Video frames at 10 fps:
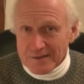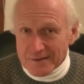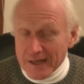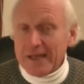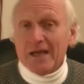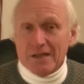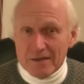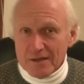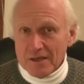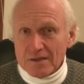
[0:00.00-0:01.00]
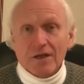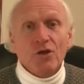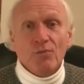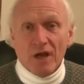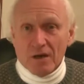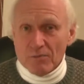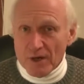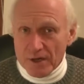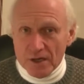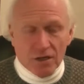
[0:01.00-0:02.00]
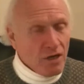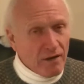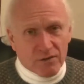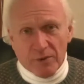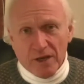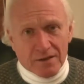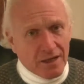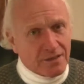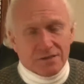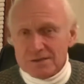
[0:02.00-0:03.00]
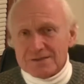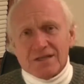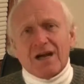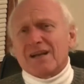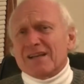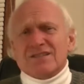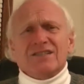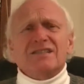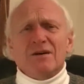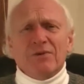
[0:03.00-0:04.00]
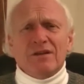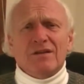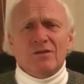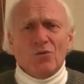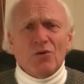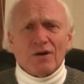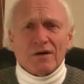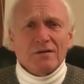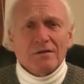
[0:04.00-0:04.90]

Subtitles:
Like anything that you make money, you have to pay attention. It's not going to just come in the door.